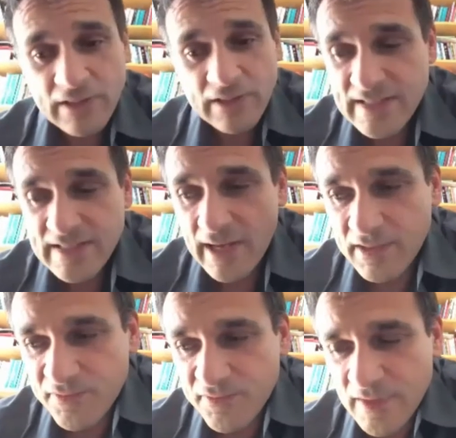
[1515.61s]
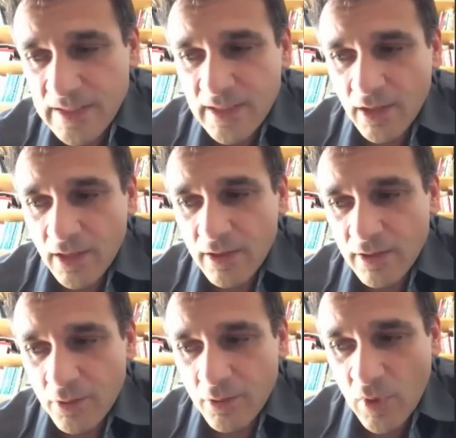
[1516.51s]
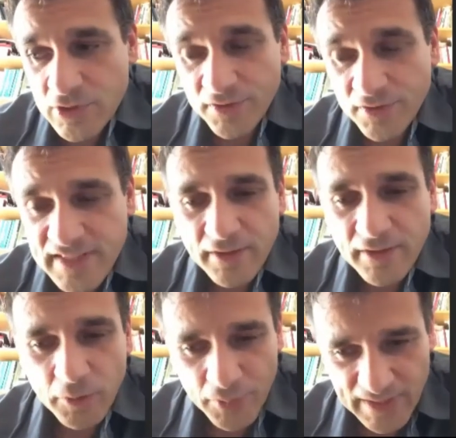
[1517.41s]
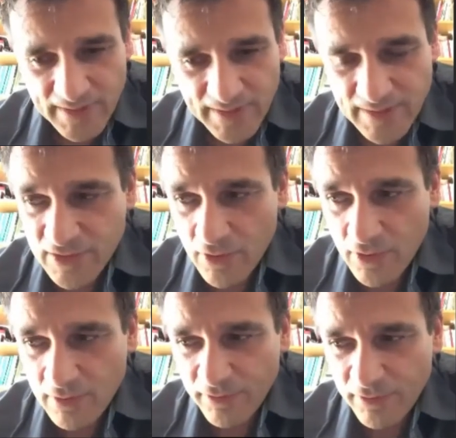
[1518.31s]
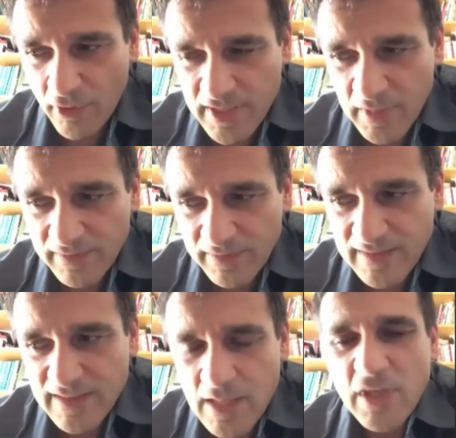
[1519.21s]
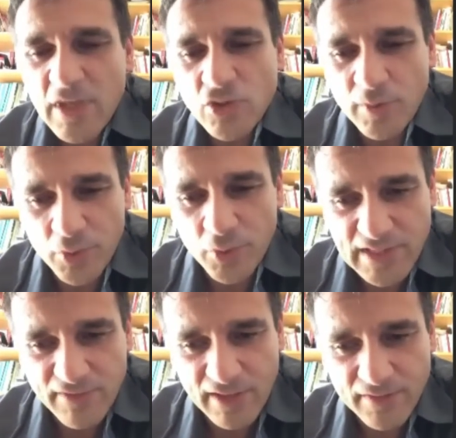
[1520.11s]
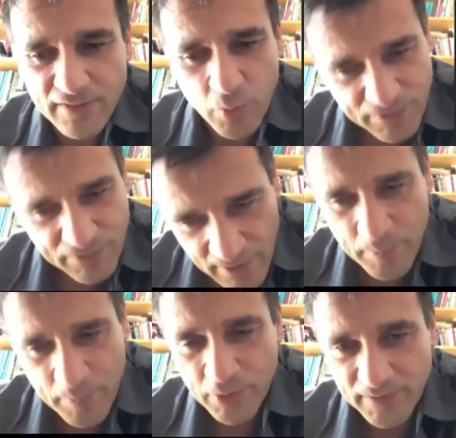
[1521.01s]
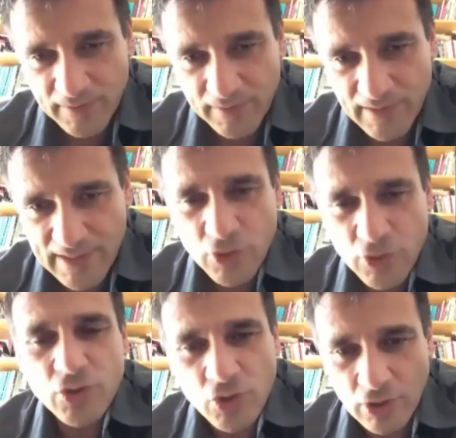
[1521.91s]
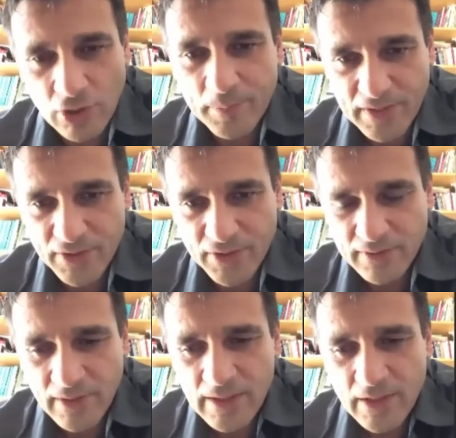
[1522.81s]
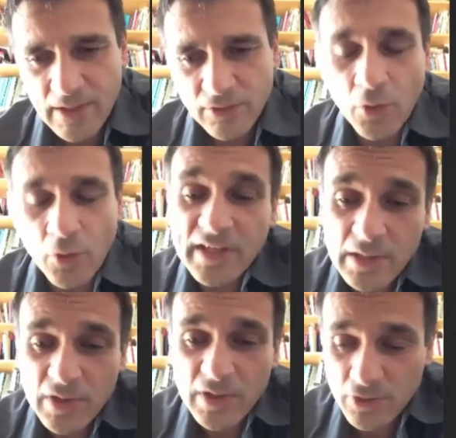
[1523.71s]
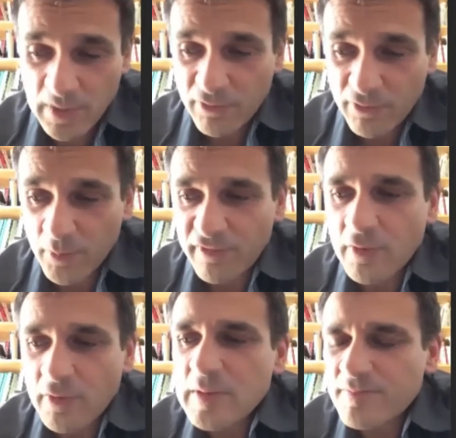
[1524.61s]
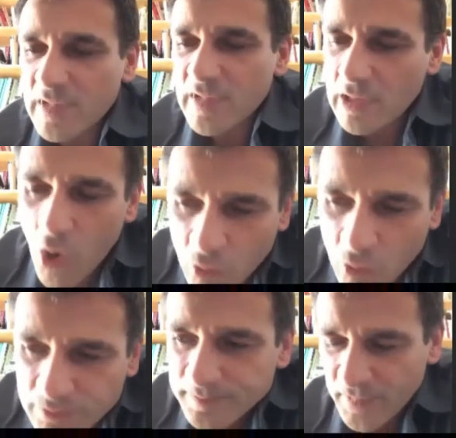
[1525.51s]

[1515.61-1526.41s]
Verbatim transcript: all his life, was considered a priest. So for him, I think the image of a priest was very important. As a social person, knowing he was coming from a very low